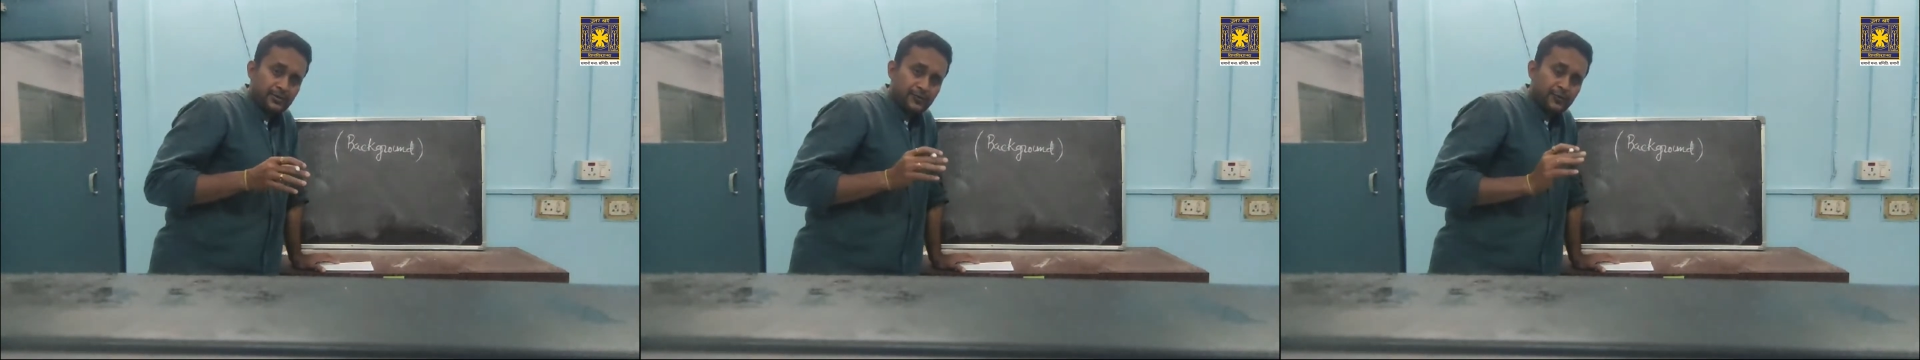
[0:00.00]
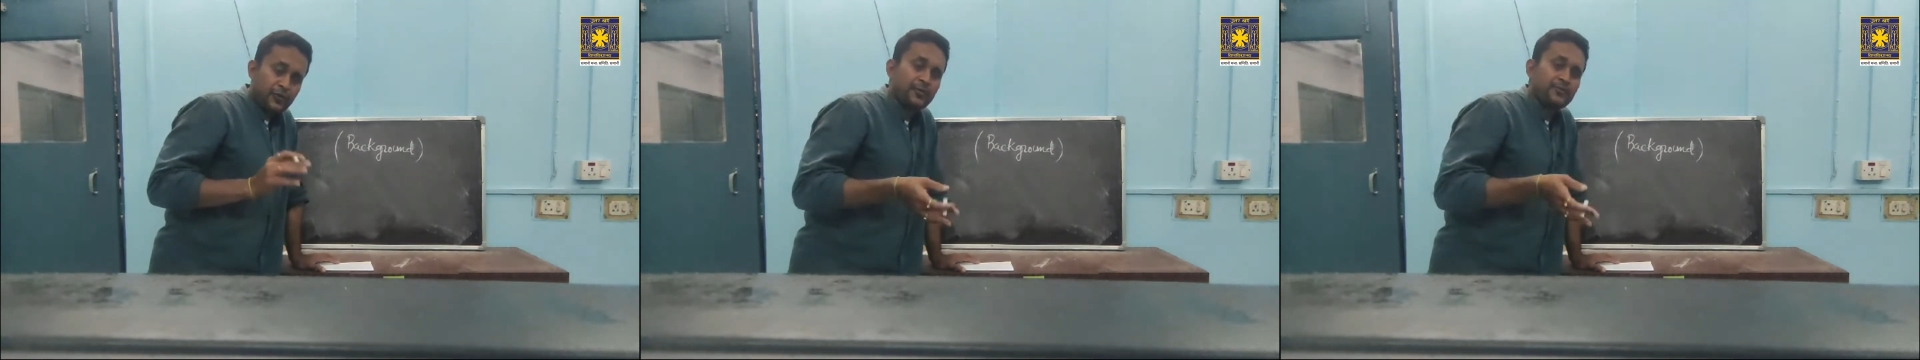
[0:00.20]

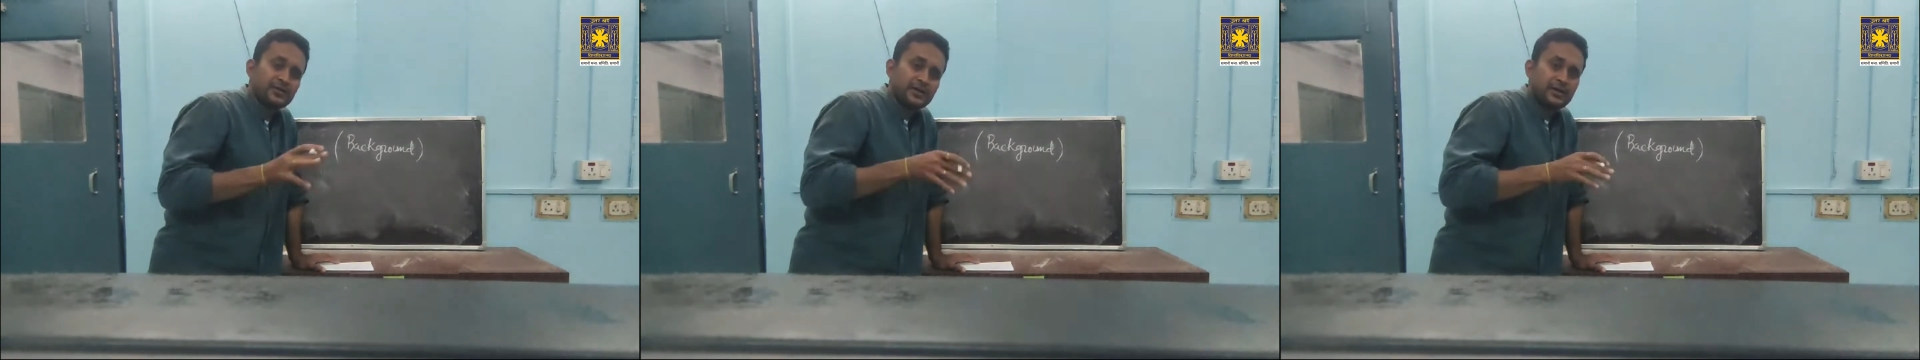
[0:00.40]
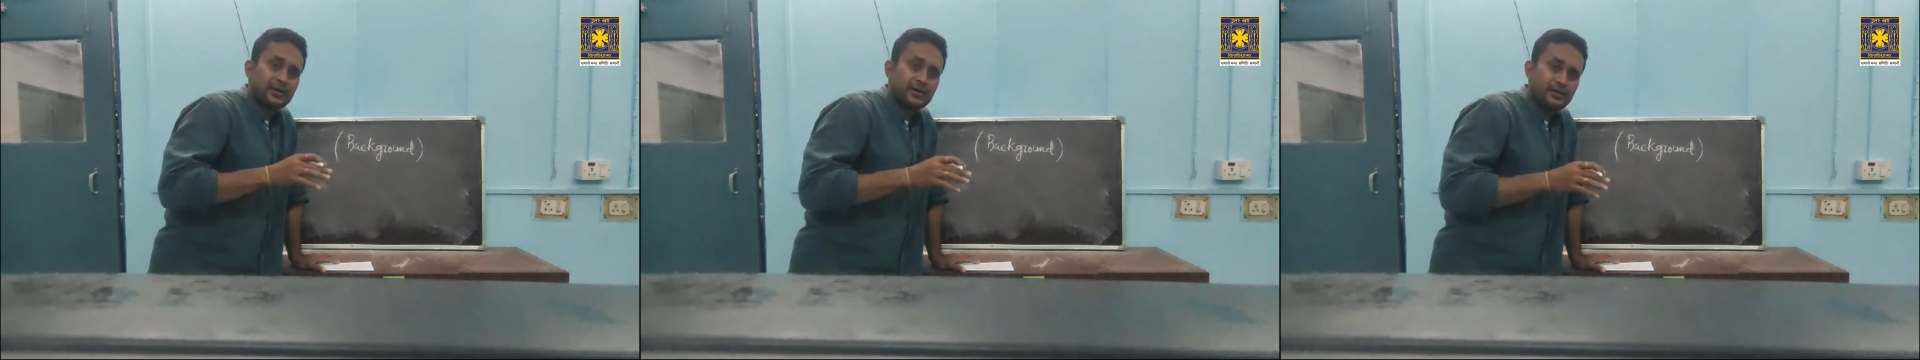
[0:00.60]
from
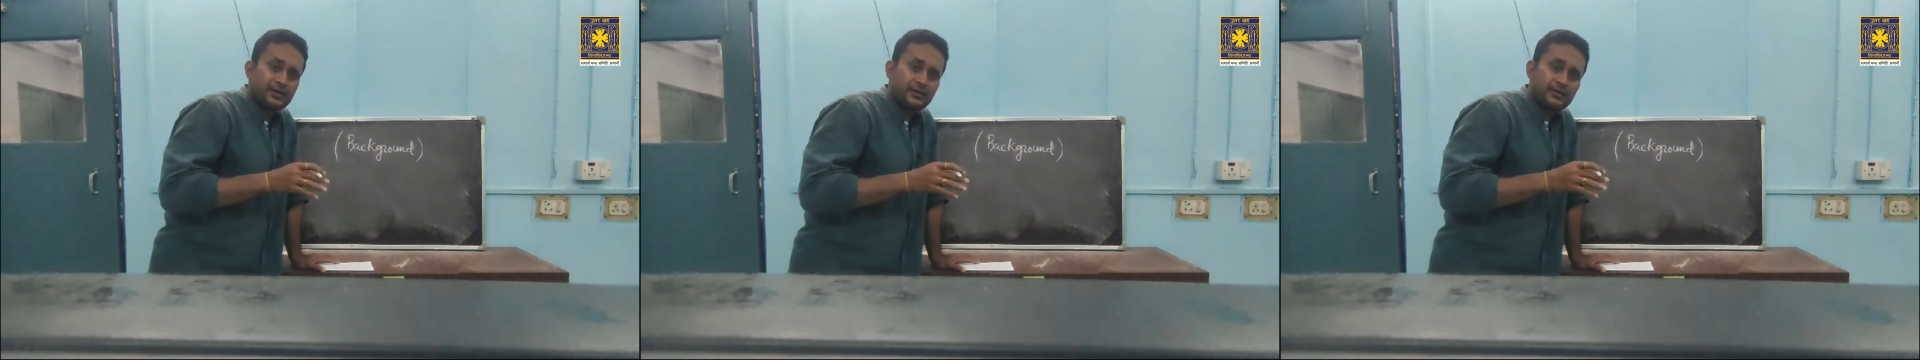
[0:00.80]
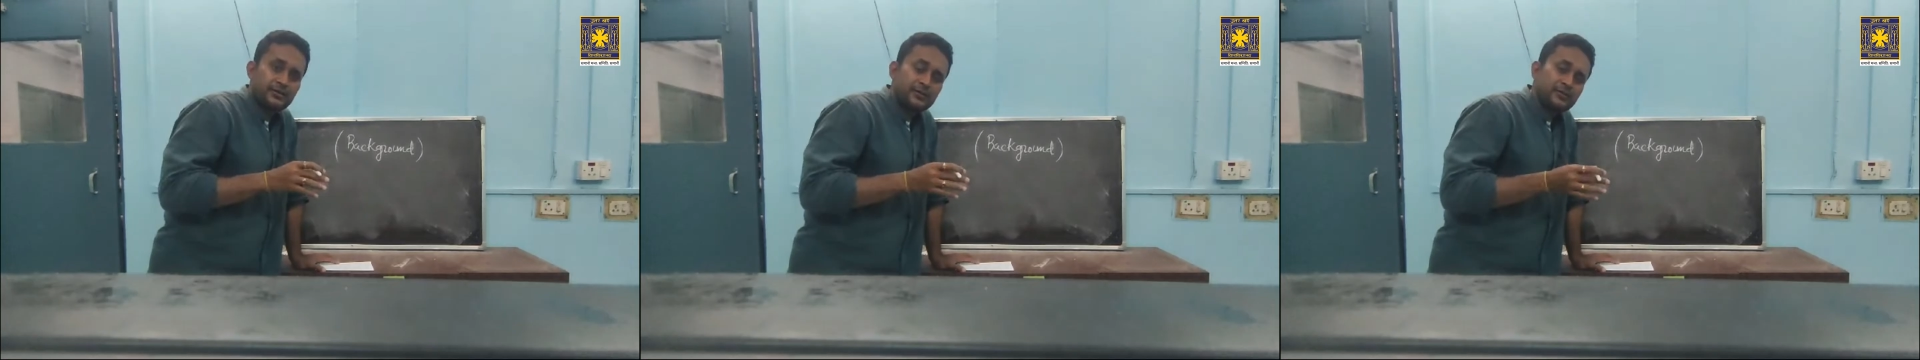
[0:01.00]
the
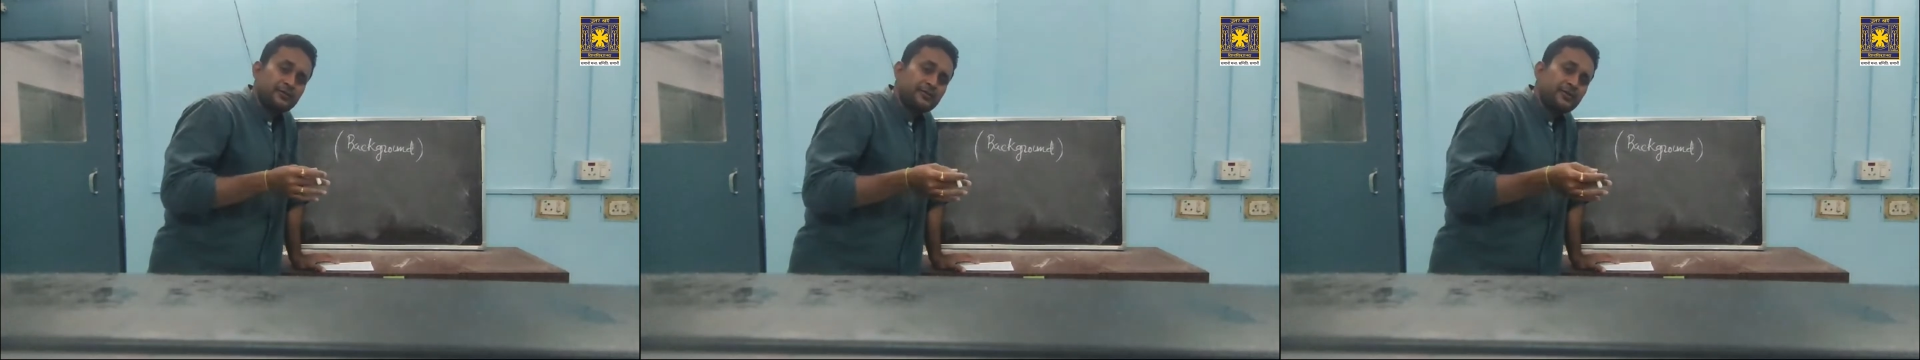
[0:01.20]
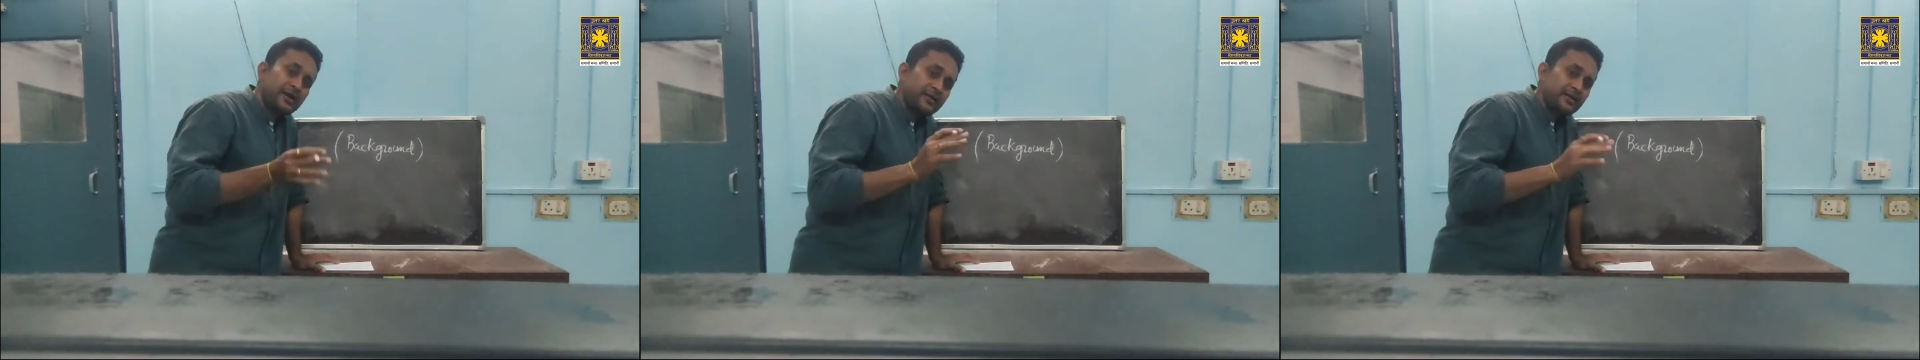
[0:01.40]

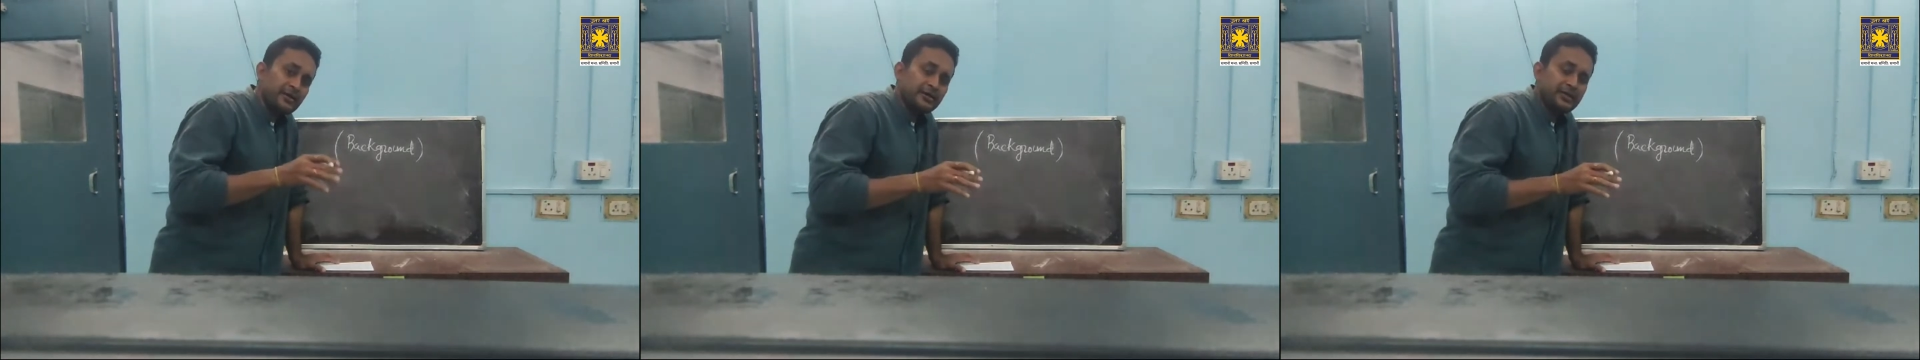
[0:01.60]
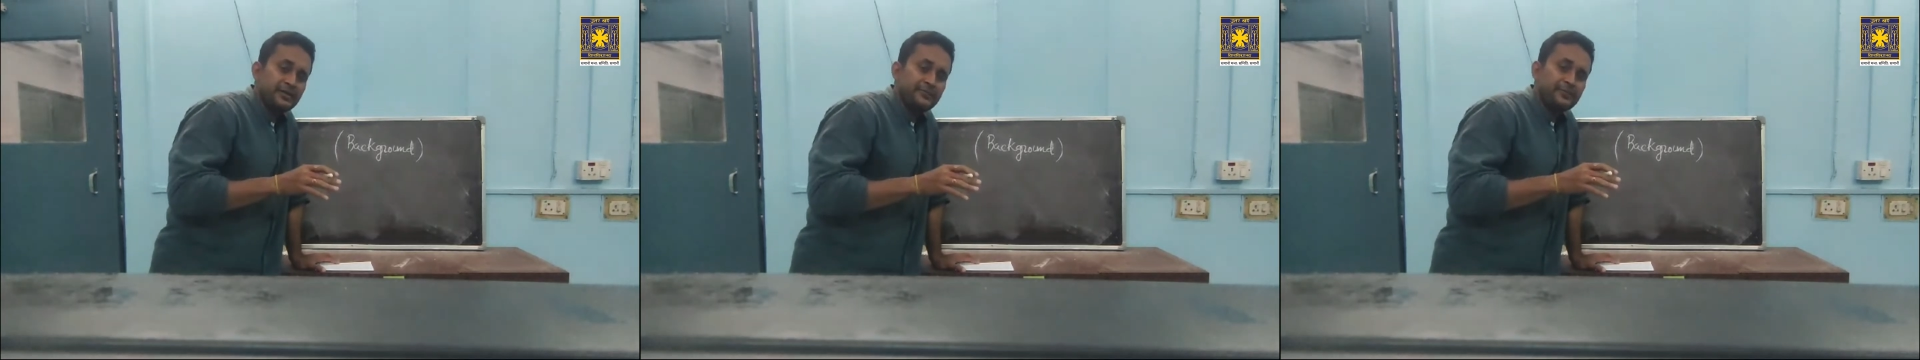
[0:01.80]

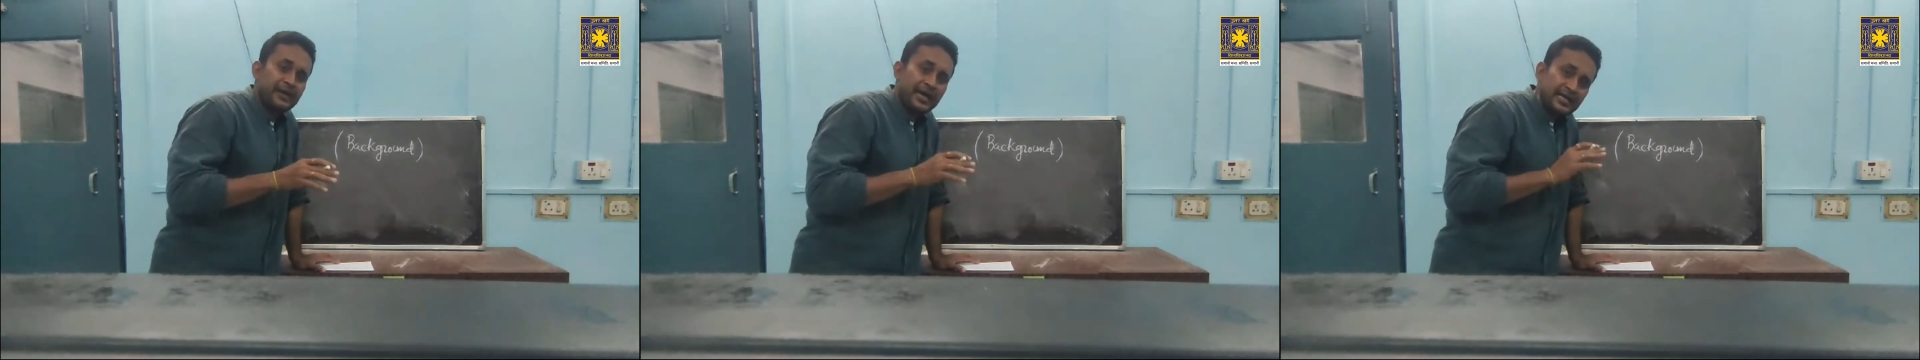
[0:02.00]
radioactive